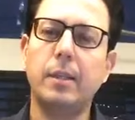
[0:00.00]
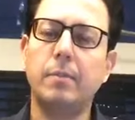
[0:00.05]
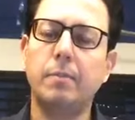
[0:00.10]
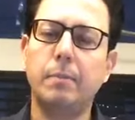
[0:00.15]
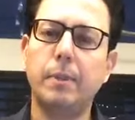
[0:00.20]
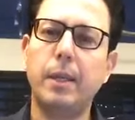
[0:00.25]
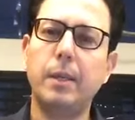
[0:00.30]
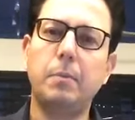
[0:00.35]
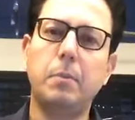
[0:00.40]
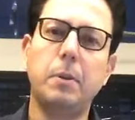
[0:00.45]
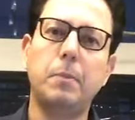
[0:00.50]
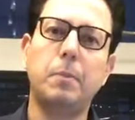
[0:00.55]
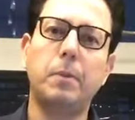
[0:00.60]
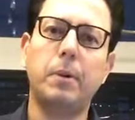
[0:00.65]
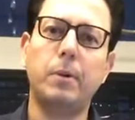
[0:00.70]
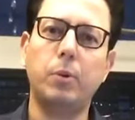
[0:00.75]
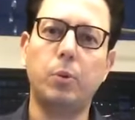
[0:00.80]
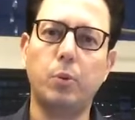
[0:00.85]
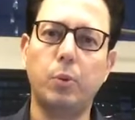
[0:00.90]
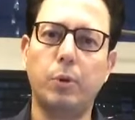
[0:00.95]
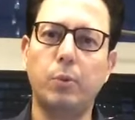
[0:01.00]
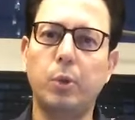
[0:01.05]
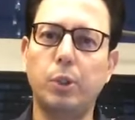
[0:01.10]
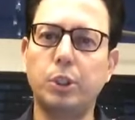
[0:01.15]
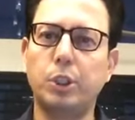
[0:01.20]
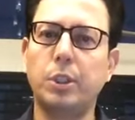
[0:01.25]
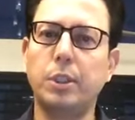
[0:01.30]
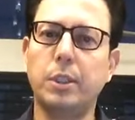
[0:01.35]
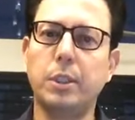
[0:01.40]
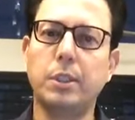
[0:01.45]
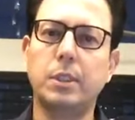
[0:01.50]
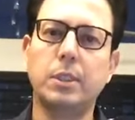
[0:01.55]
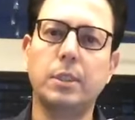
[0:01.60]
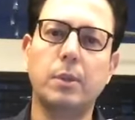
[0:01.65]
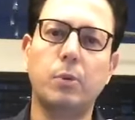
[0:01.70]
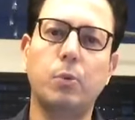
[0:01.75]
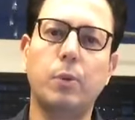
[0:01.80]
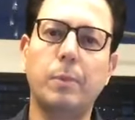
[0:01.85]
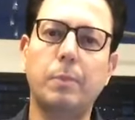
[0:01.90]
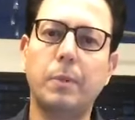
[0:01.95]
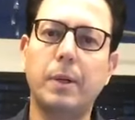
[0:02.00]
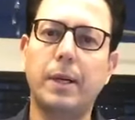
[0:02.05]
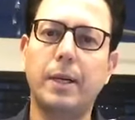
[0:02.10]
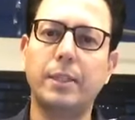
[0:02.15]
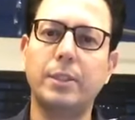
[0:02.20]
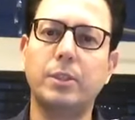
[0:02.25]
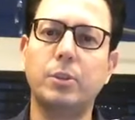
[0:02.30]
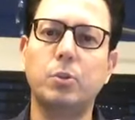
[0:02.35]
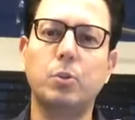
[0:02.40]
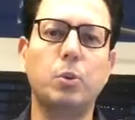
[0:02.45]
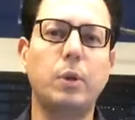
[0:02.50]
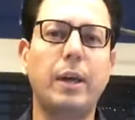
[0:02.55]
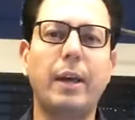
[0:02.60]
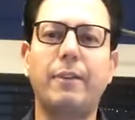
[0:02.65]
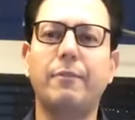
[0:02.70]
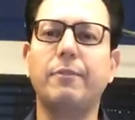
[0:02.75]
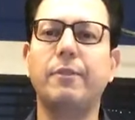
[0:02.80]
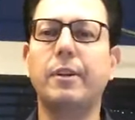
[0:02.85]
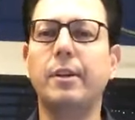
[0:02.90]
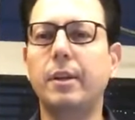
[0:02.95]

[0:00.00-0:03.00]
many people who are watching this uh, webcast who have